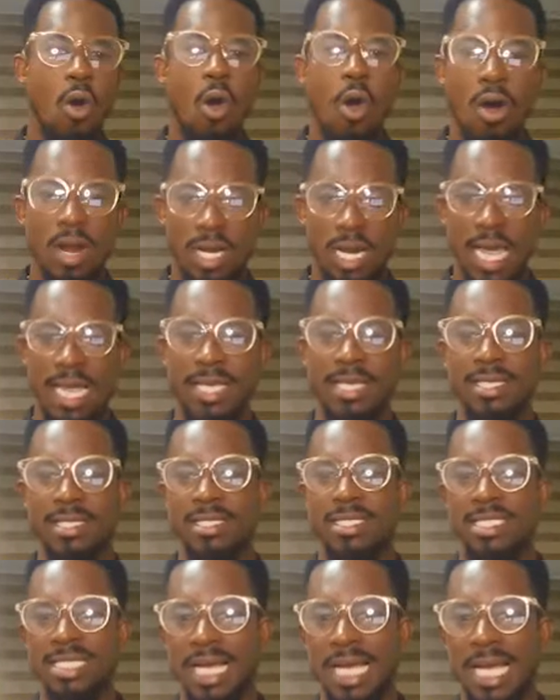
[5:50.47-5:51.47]

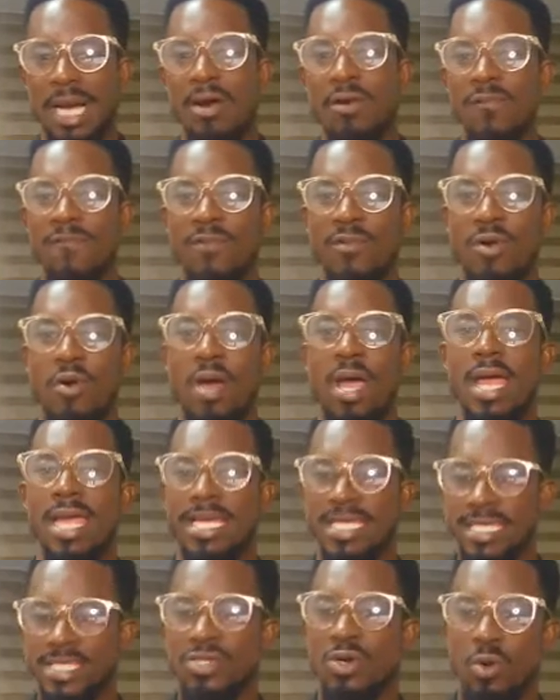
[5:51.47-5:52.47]
unlike Schalke 04,
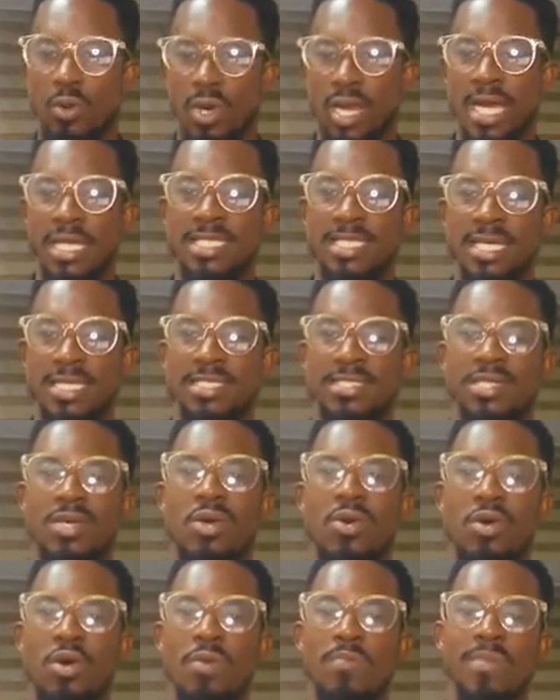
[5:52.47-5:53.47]
is still reluctant
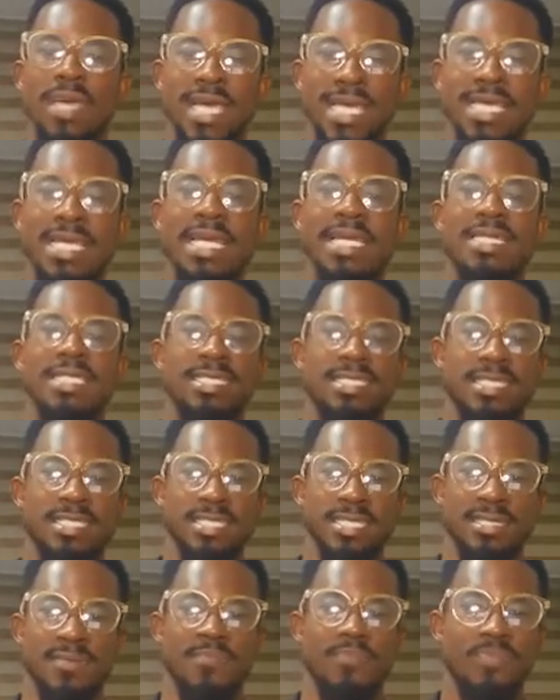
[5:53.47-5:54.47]
on making a
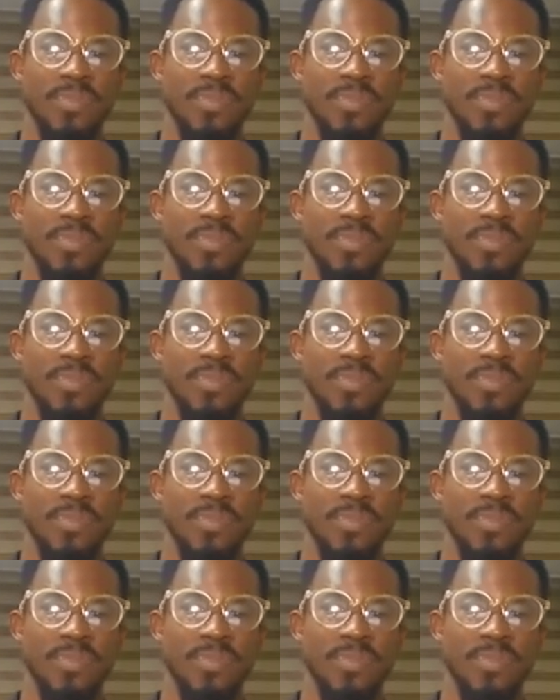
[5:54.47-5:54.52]
decision,